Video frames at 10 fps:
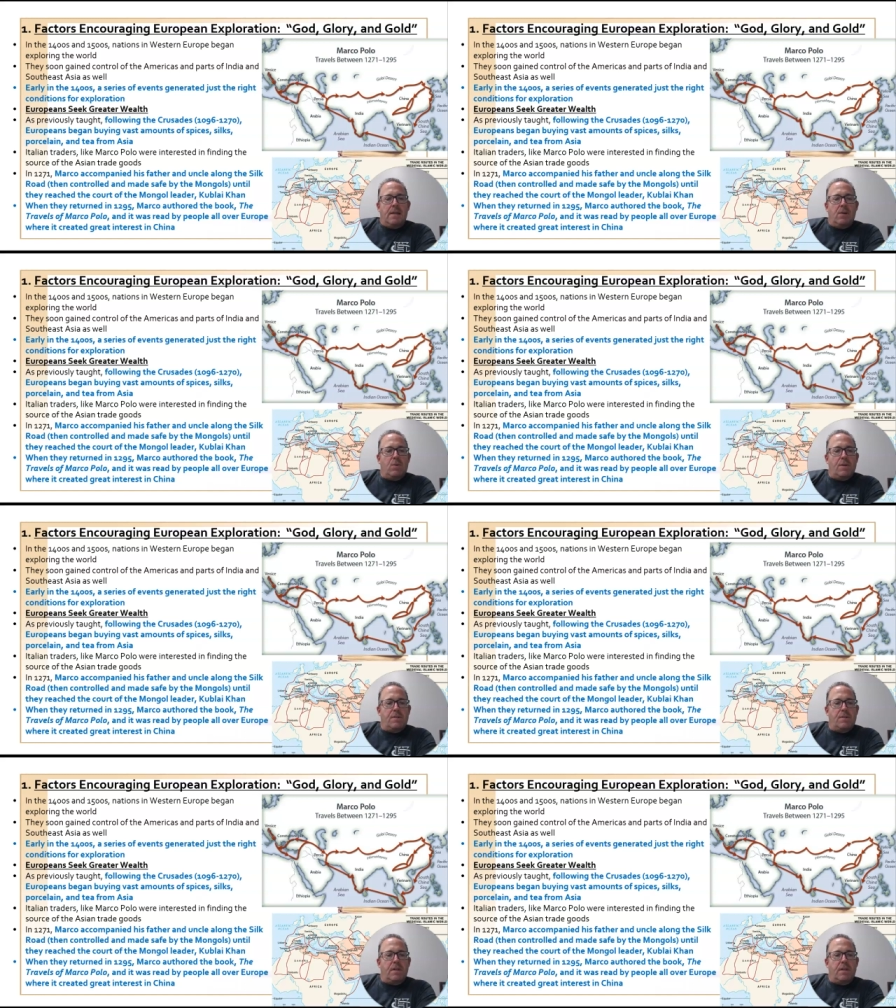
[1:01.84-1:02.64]
it
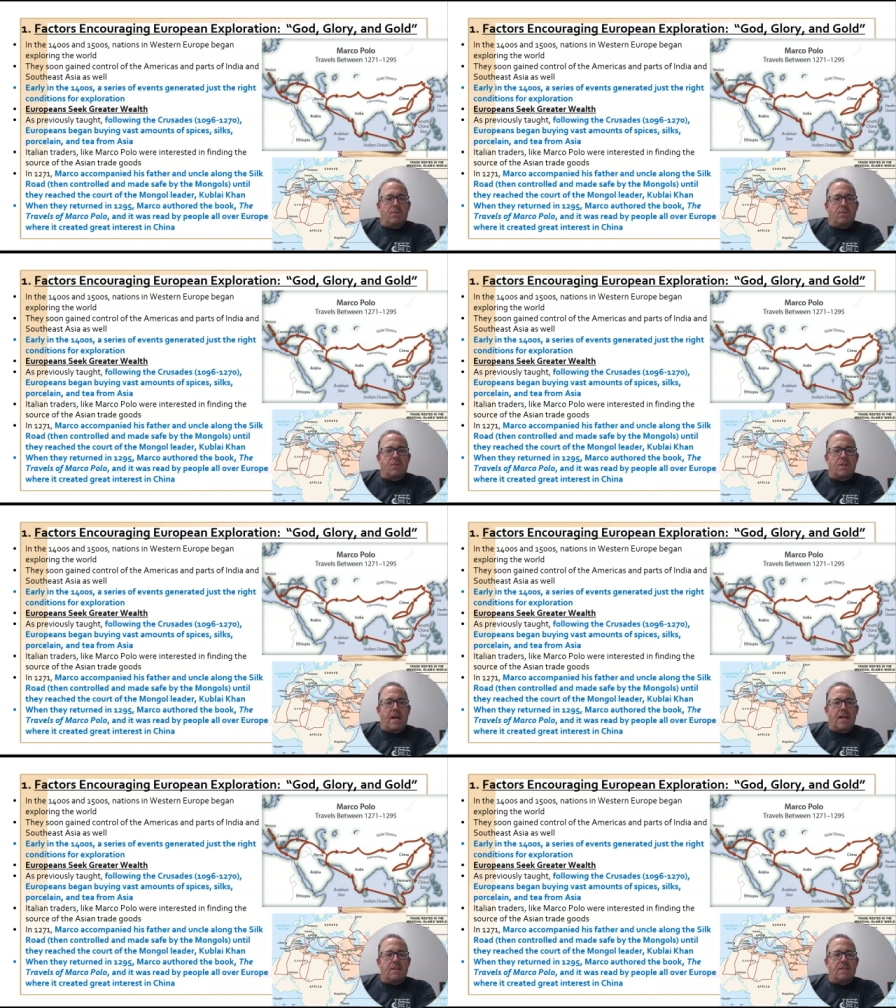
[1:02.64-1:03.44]
was the
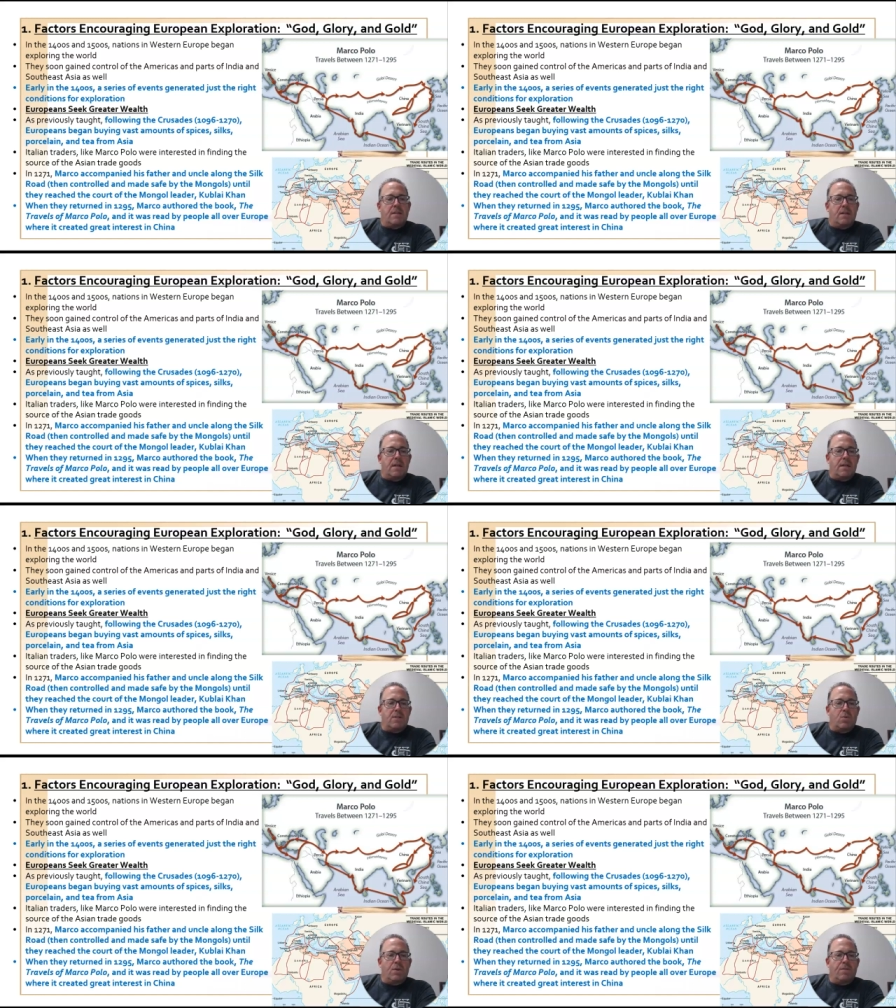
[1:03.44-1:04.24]
Crusades that
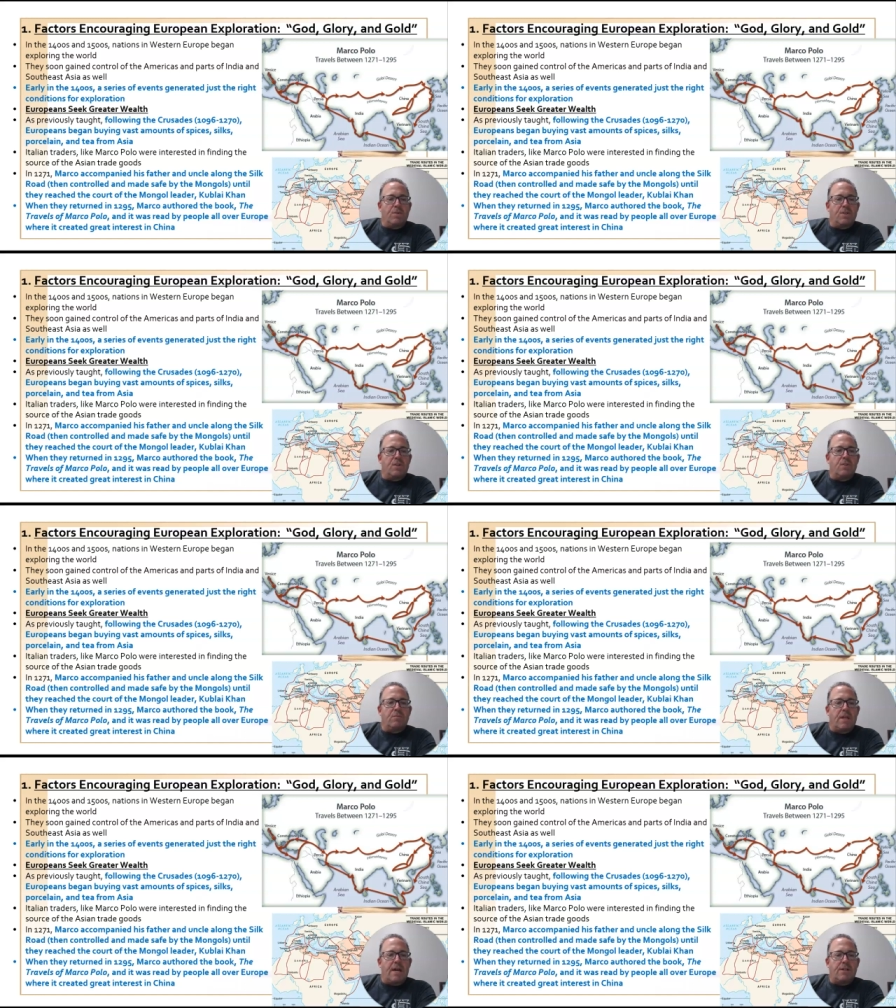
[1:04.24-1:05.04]
sort of
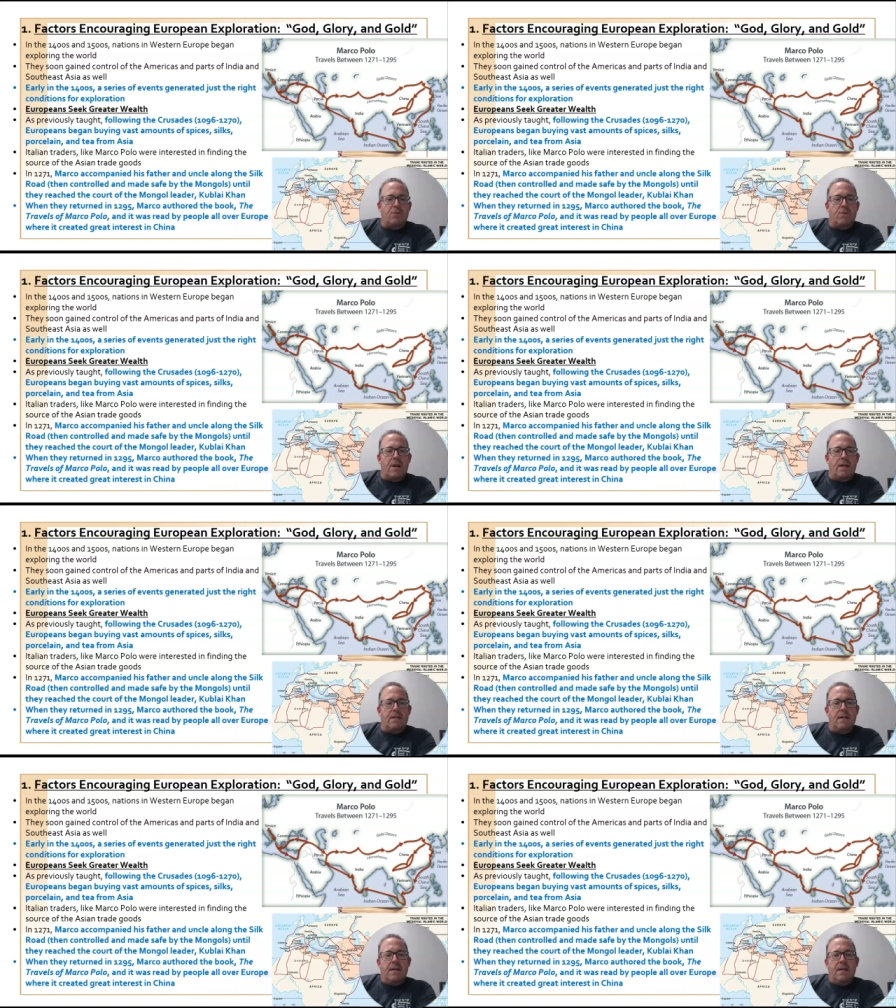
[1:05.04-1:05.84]
resumed that trade.